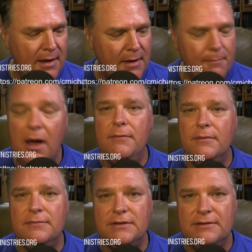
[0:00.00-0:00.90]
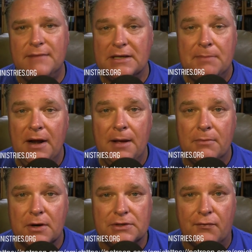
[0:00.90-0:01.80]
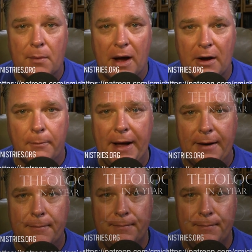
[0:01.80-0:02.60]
But that's my name, Christopher Michael Patton.